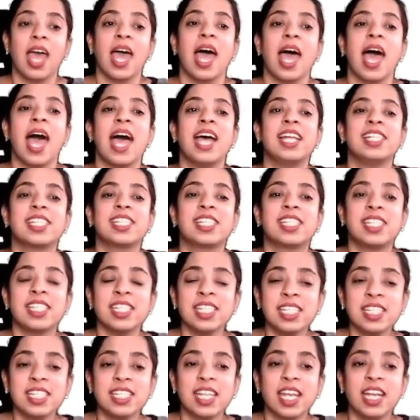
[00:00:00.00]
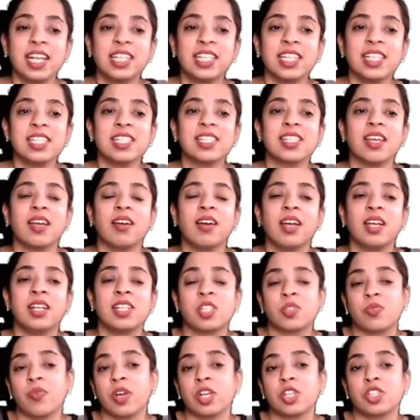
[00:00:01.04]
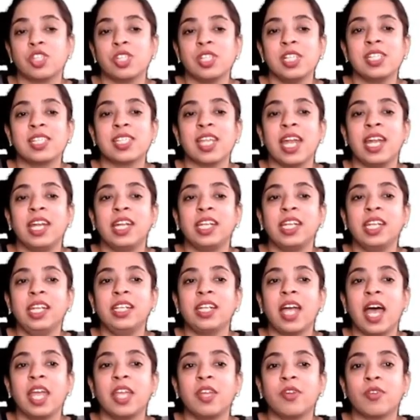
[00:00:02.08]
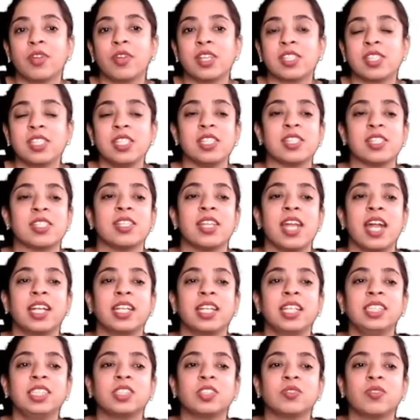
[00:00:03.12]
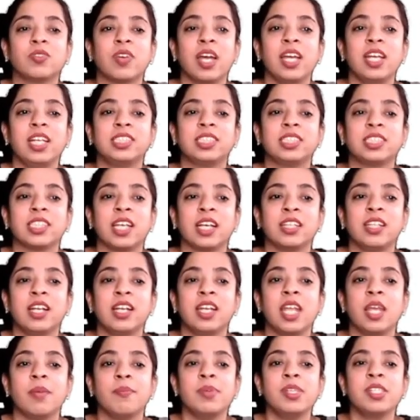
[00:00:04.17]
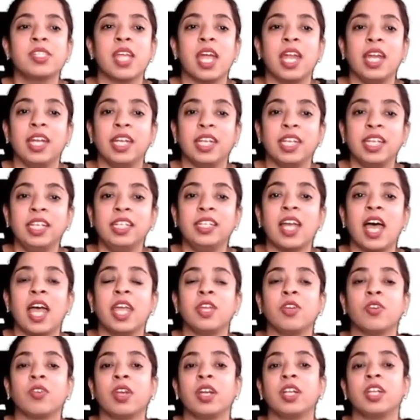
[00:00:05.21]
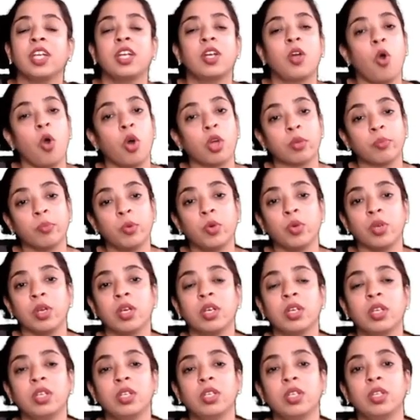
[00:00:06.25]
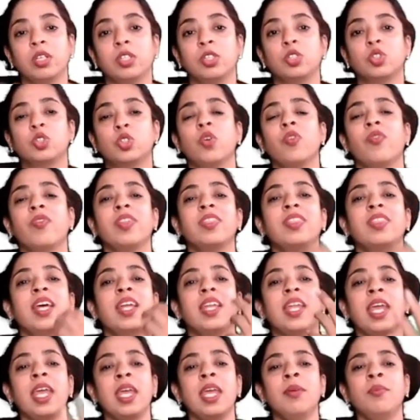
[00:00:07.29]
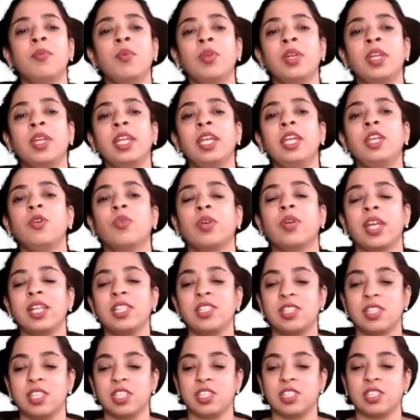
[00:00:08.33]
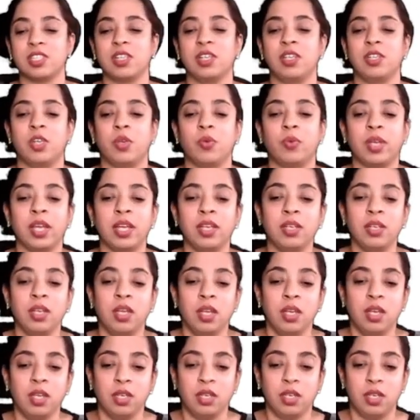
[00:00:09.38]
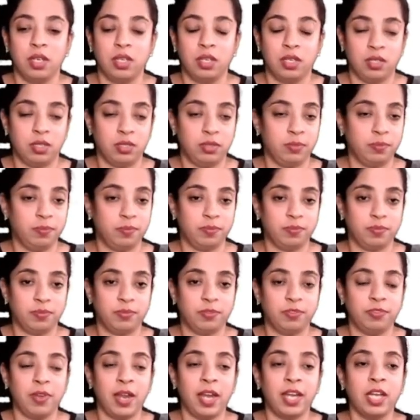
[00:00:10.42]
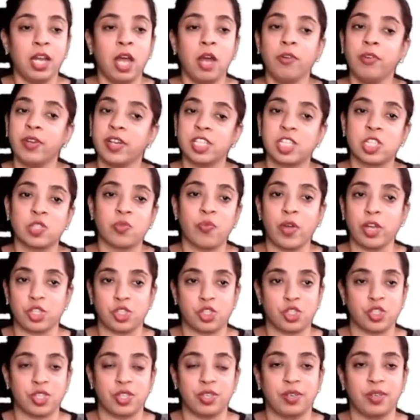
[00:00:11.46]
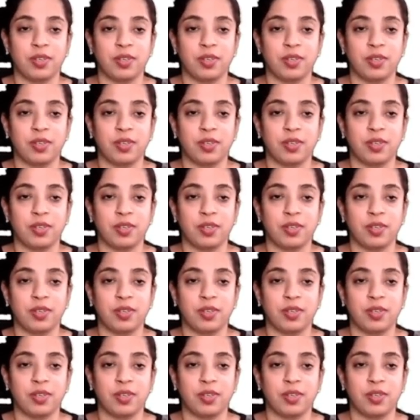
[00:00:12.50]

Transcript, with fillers: and since it is its function is antidiuresis that is why its other name is antidiuretic hormone so with the name only you can such uh, you can uh, find out its function